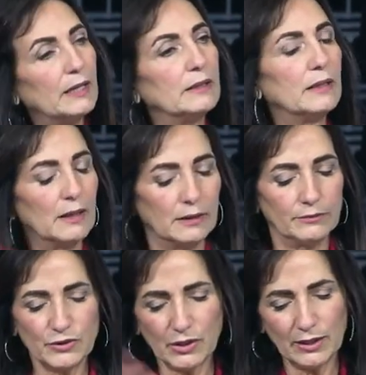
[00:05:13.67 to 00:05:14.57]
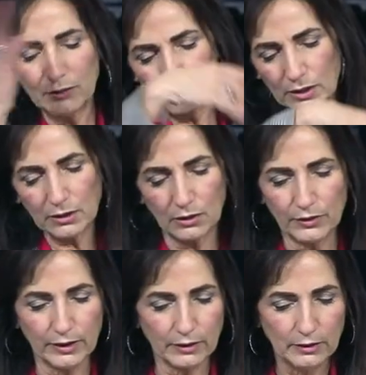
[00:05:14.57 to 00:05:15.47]
And um, so I didn't want to go
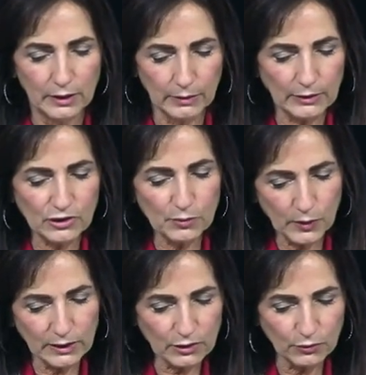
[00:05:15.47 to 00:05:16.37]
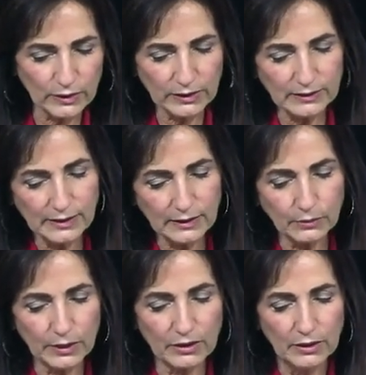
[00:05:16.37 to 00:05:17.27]
there. But I just wanted to really
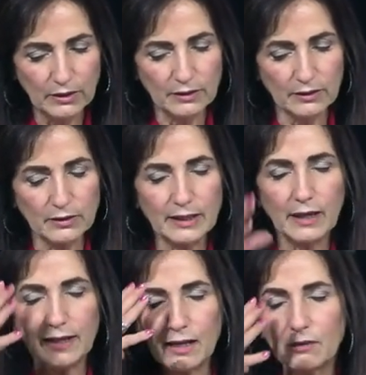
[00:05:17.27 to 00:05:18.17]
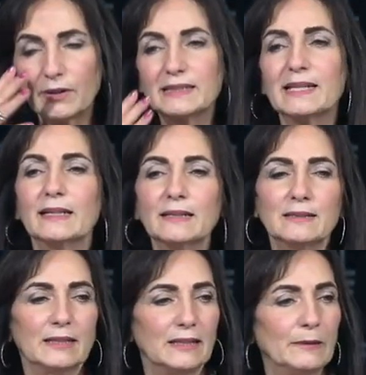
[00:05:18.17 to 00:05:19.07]
deal with the, the, our
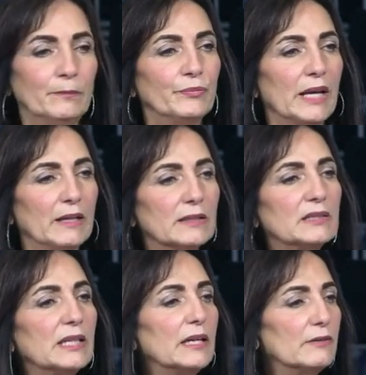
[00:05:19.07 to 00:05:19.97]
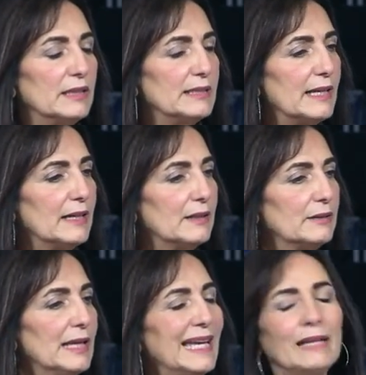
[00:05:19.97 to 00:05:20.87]
identity and us tearing
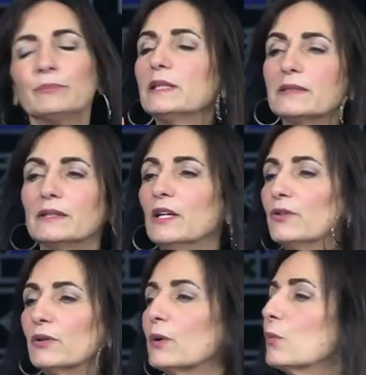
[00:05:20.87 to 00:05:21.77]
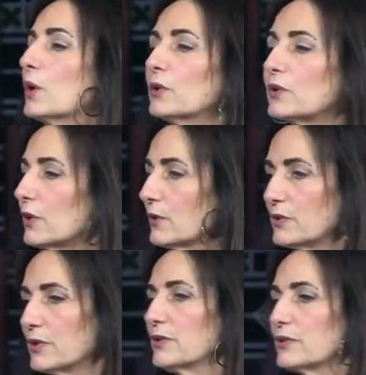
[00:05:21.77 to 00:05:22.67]
down. Listen, there are word
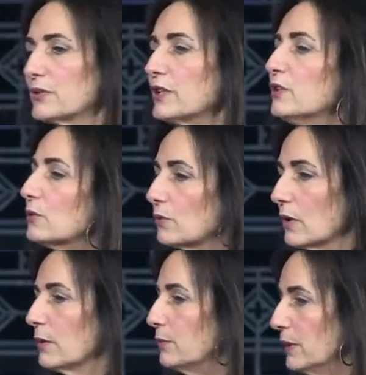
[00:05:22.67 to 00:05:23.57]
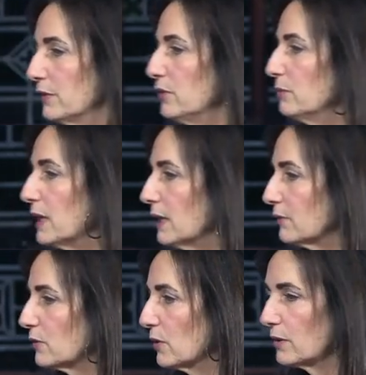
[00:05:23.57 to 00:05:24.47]
curses that you grew up with, you may
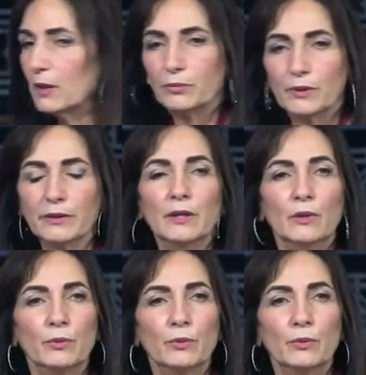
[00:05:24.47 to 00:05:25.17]
have grown up with,